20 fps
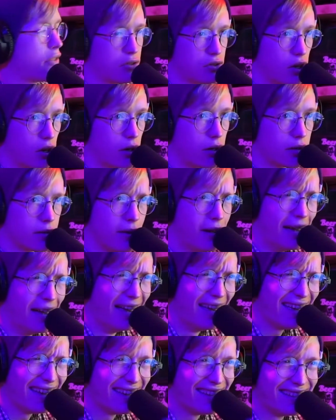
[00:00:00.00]
is hard.
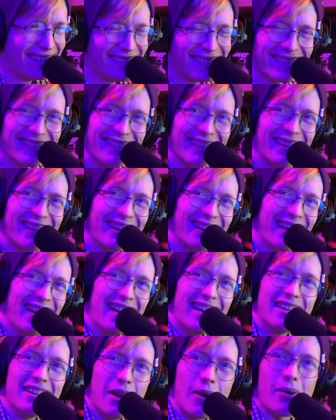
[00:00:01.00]

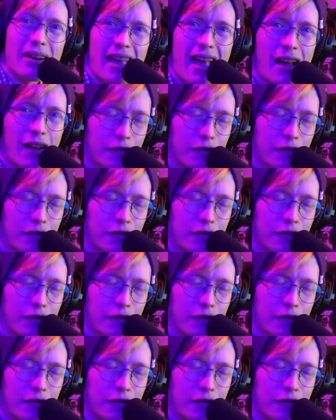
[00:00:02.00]
No, yeah,